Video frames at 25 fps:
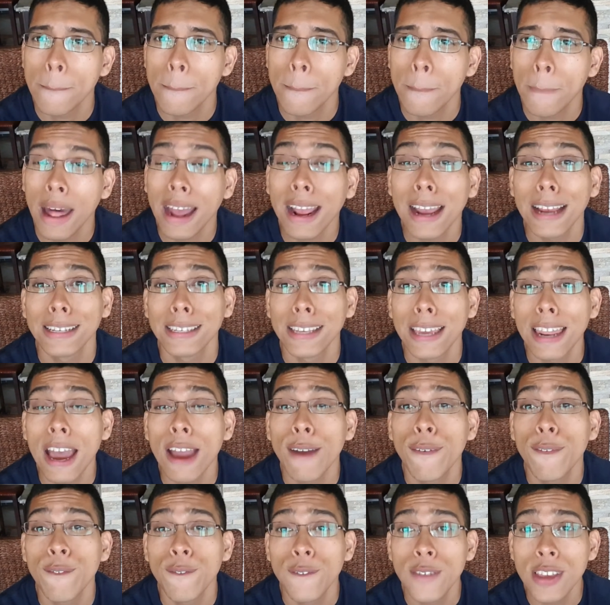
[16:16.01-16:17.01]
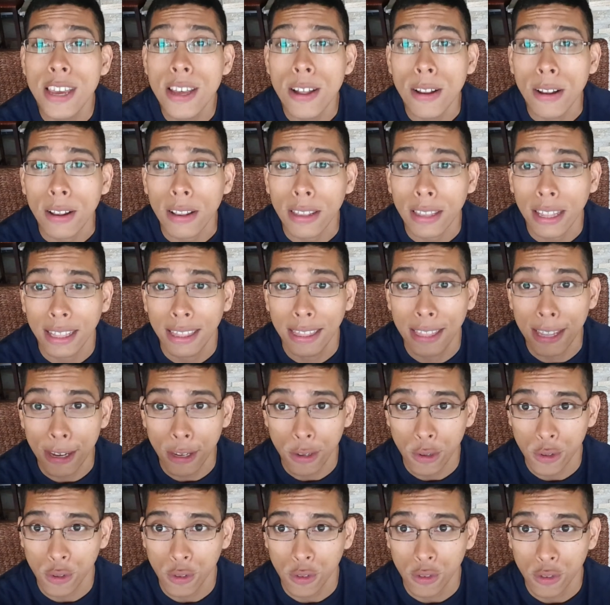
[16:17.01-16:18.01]
like I said, I feel that
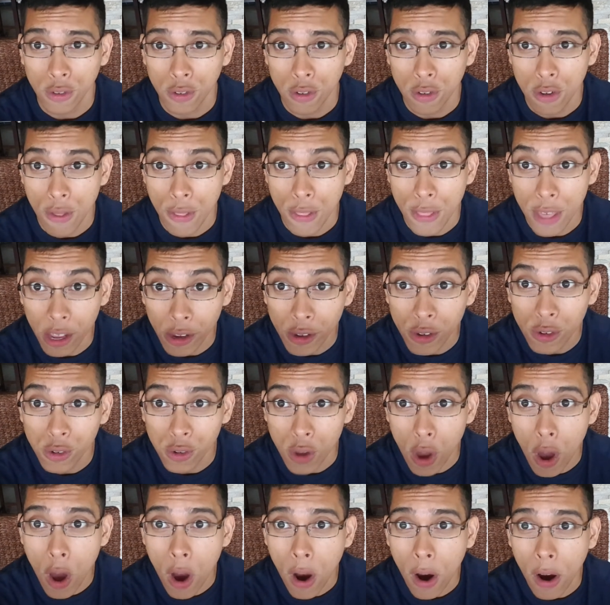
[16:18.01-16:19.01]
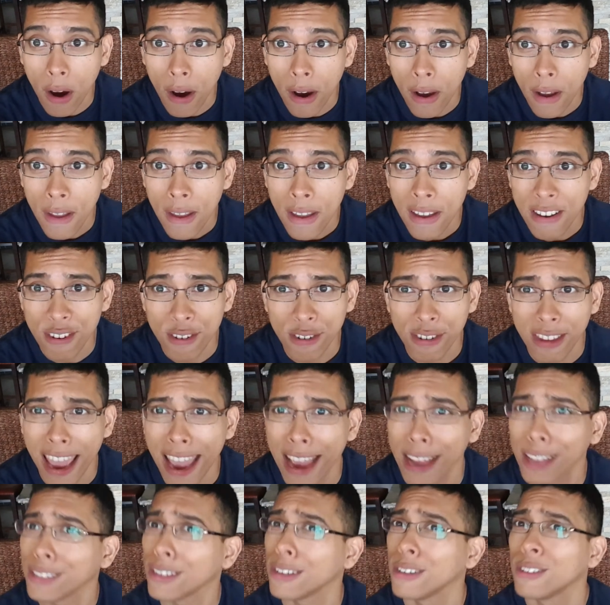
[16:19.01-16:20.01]
this song just
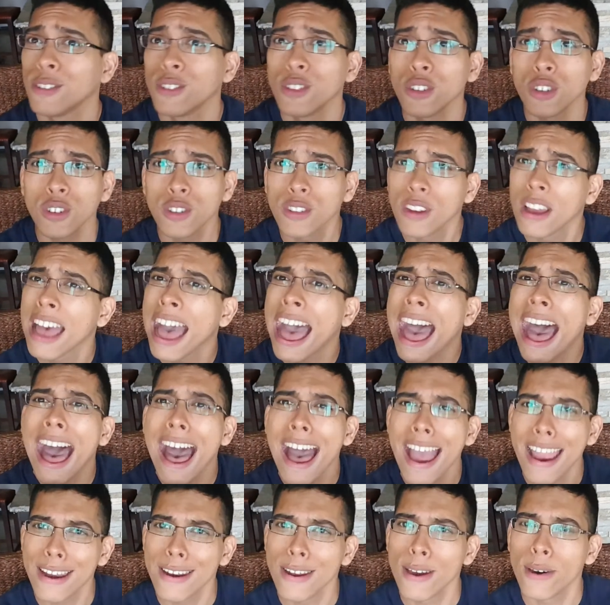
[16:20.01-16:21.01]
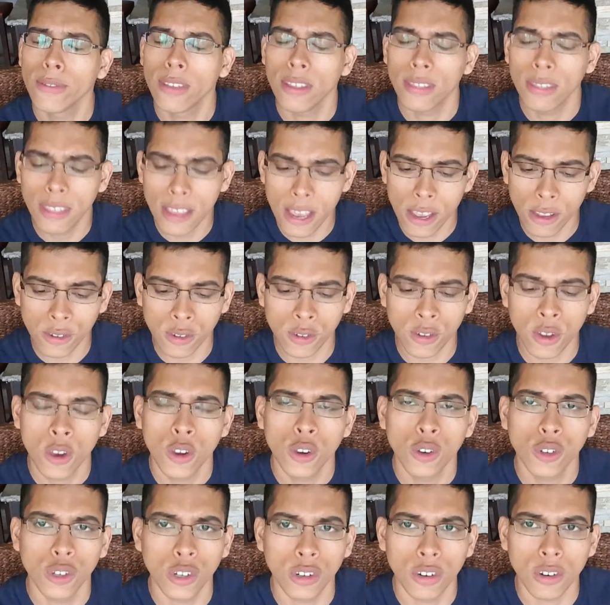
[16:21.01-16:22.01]
ends on such a high note that this
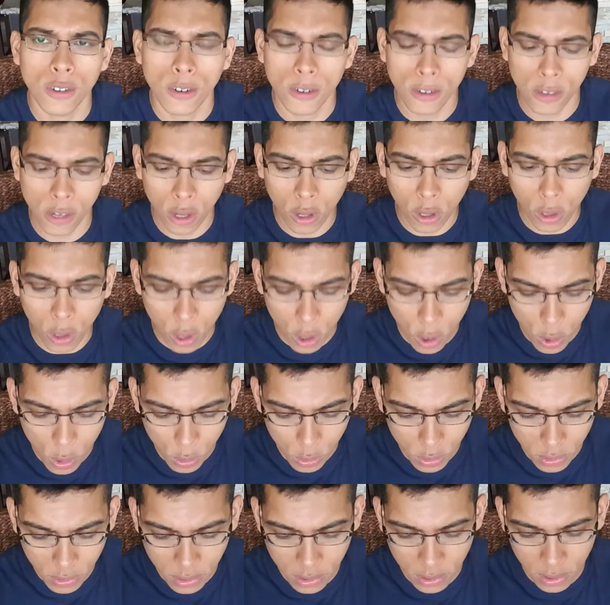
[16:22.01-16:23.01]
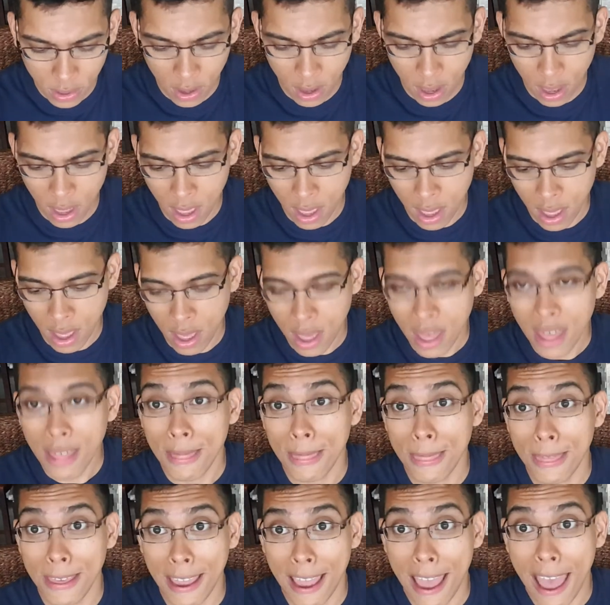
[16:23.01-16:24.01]
should have just closed
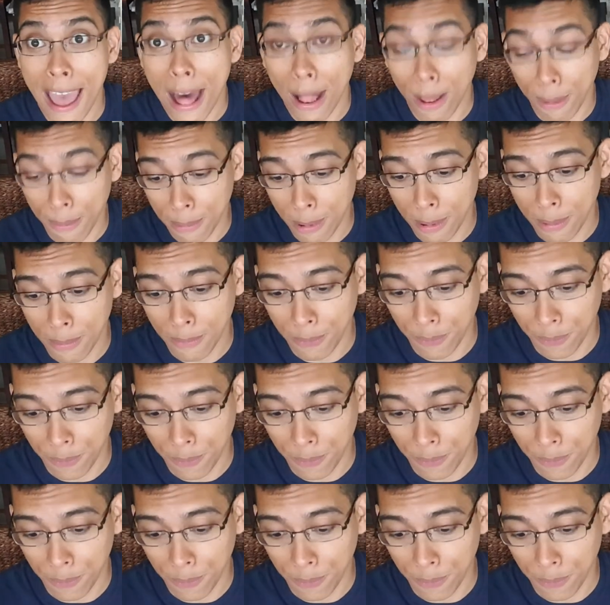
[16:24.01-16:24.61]
the album.